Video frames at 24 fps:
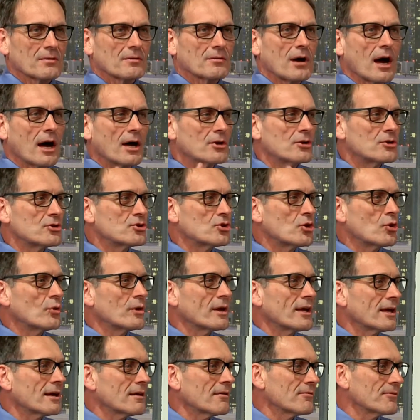
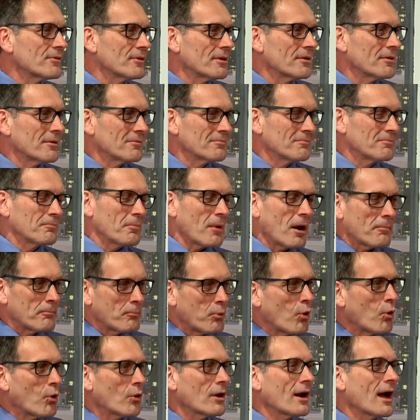undoing of a
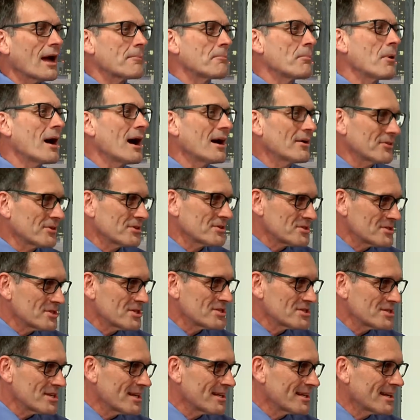poor
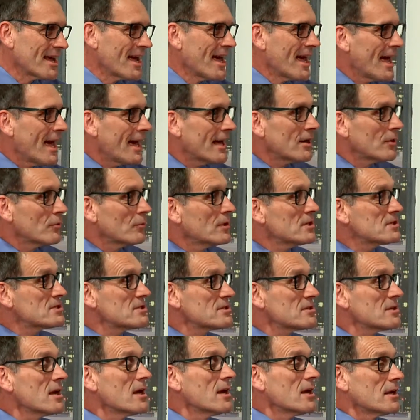hypothesis that had
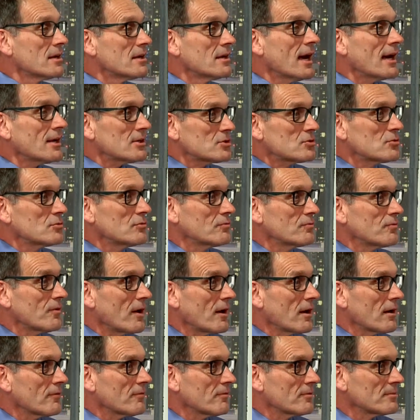arisen not too
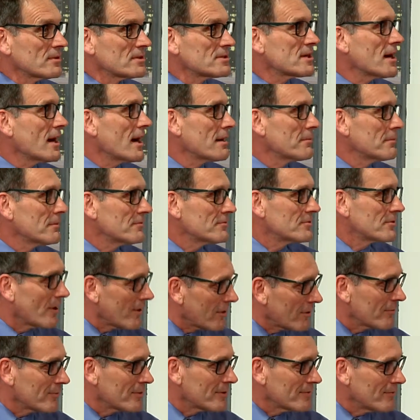far from the time of
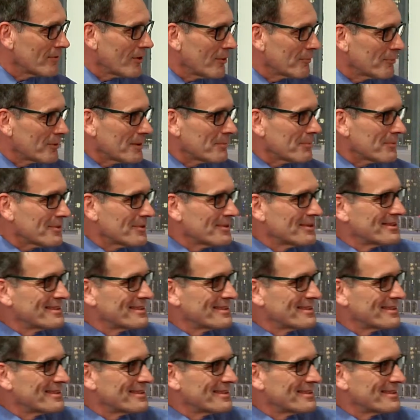Darwin, of all people.